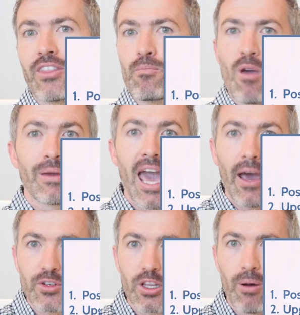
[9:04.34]
them maybe
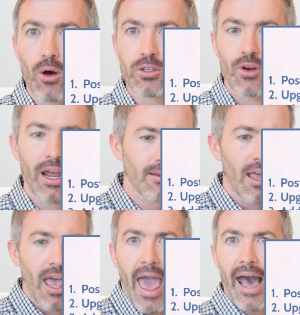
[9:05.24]
after the post, right?
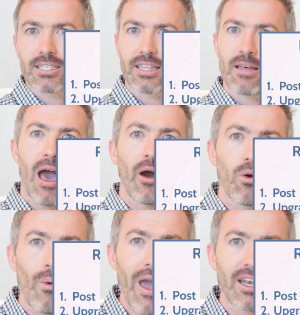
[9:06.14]
Ask them how
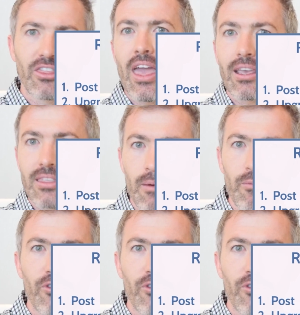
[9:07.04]
it went. Thank them